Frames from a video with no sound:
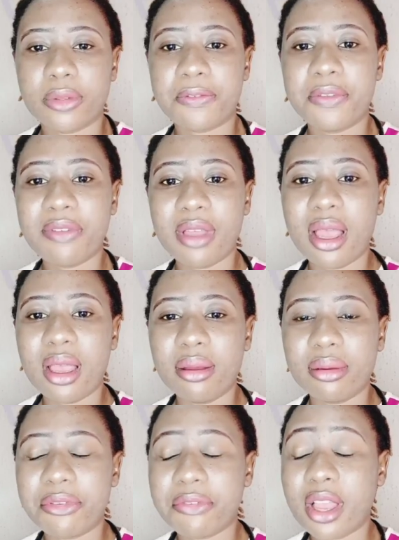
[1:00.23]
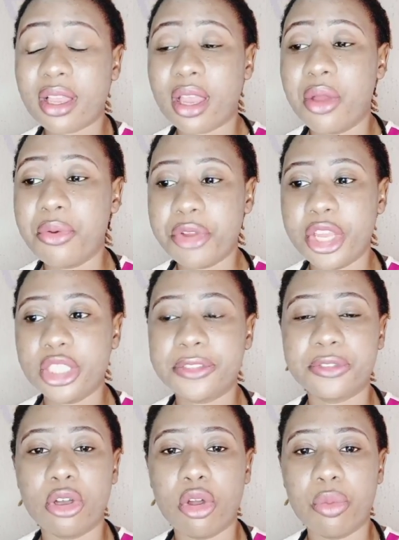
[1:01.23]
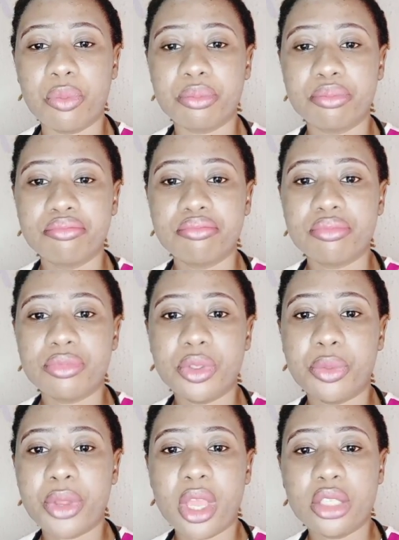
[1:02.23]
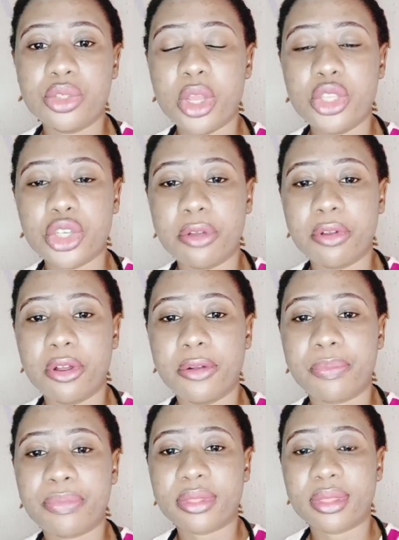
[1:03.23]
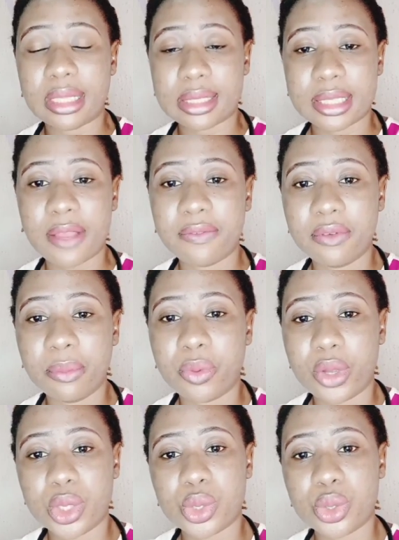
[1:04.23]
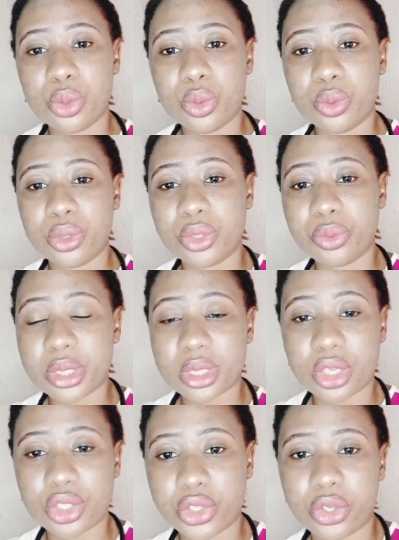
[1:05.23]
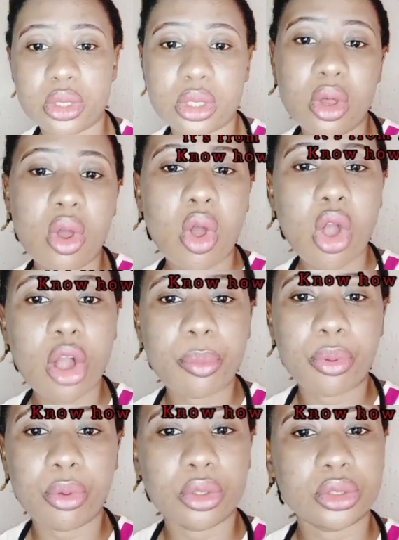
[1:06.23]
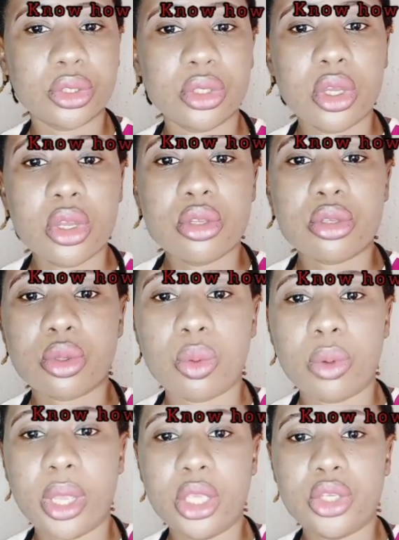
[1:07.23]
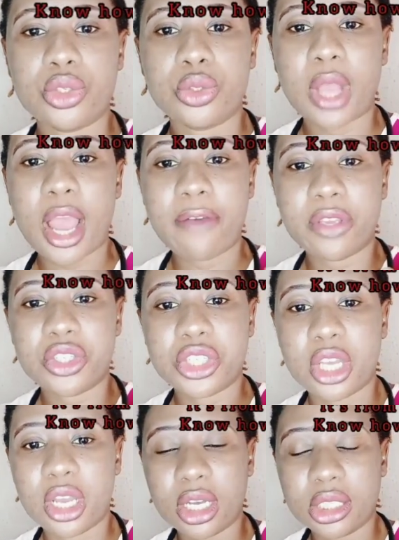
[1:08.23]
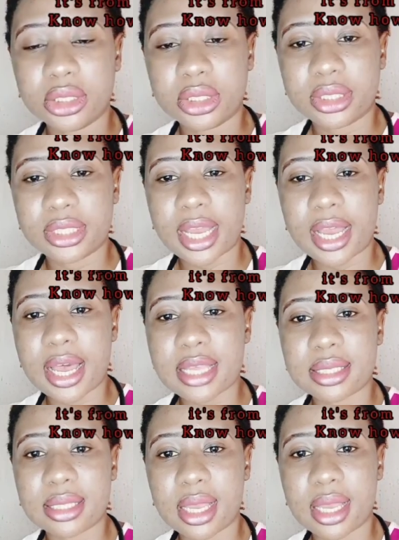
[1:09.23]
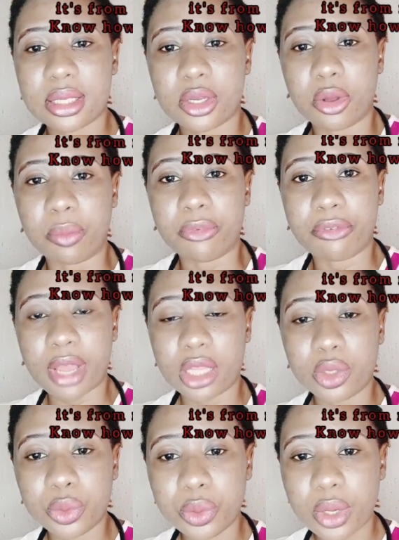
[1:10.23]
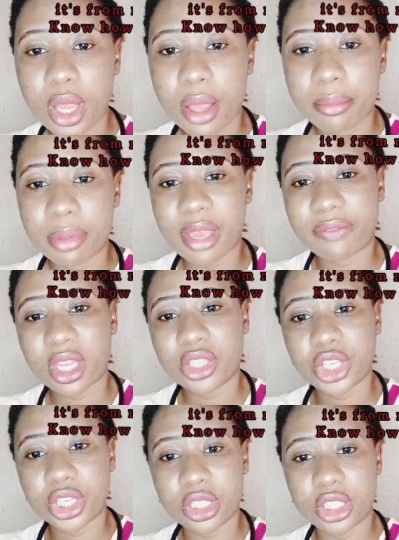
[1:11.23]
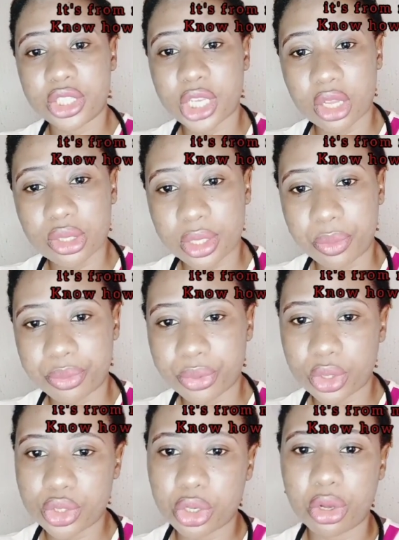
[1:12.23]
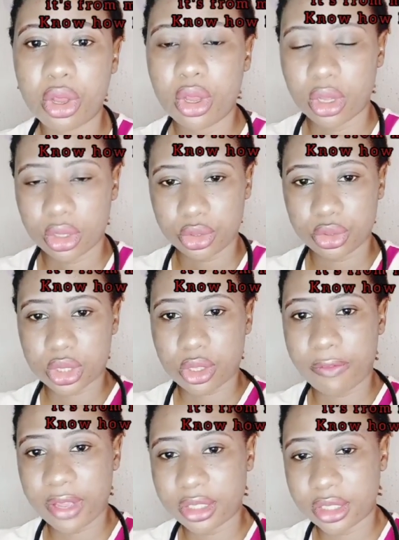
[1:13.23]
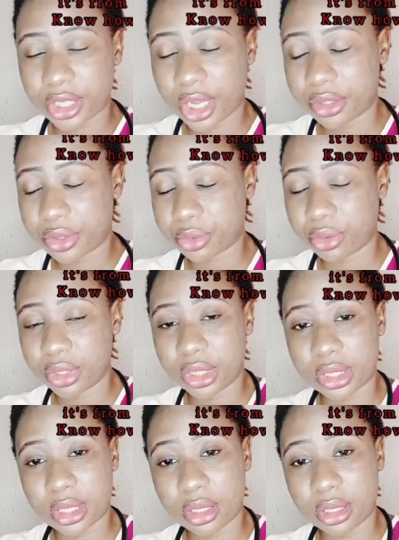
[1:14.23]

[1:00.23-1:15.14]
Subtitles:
Fever can range from the range of 37.2 degrees Celsius upward. So when you have a child that has that value, and after checking the child's temperature, you discover the child is running